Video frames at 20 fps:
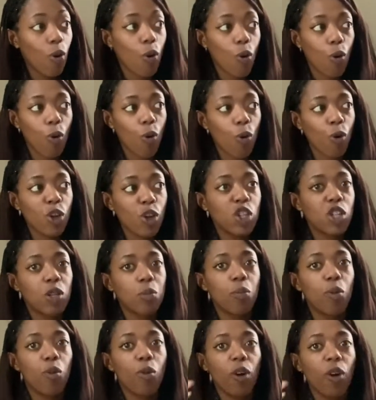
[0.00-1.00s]
Origin
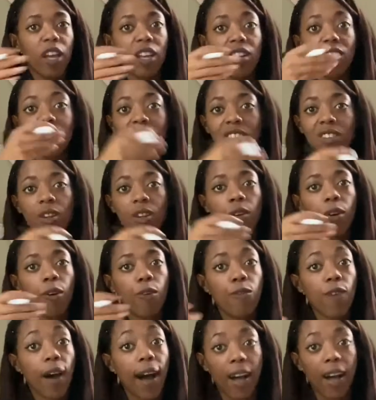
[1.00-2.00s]
point 0,
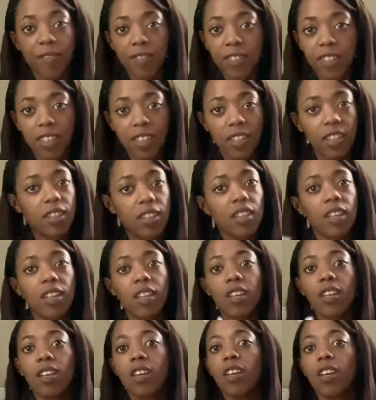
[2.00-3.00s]
5, 10.
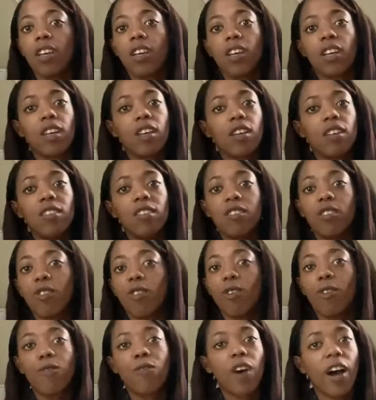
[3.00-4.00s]

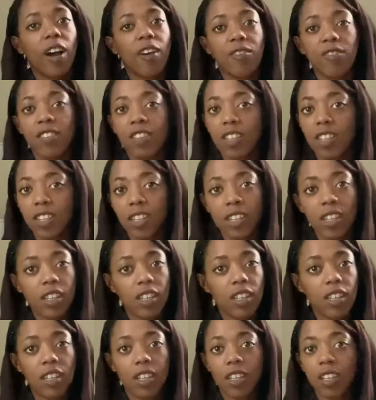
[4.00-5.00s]
0, 5, 10.
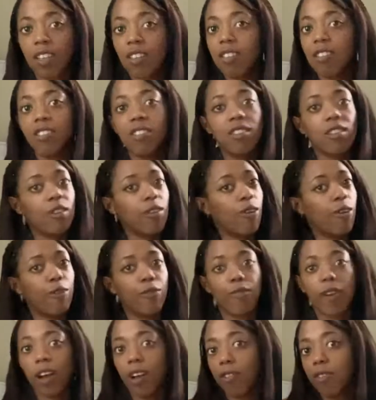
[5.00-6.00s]
0,
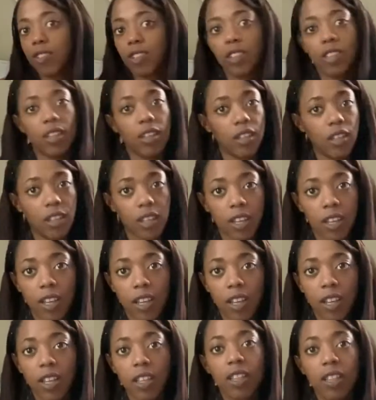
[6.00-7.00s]
5, 10.
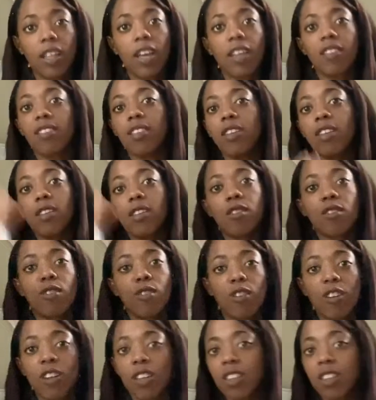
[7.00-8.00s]
That's
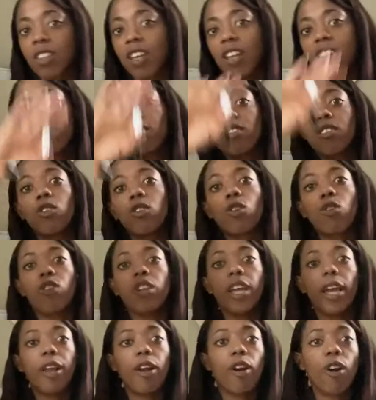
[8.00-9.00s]
ether, that's the
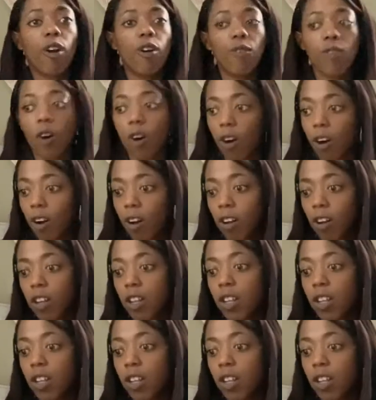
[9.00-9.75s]
creator of all.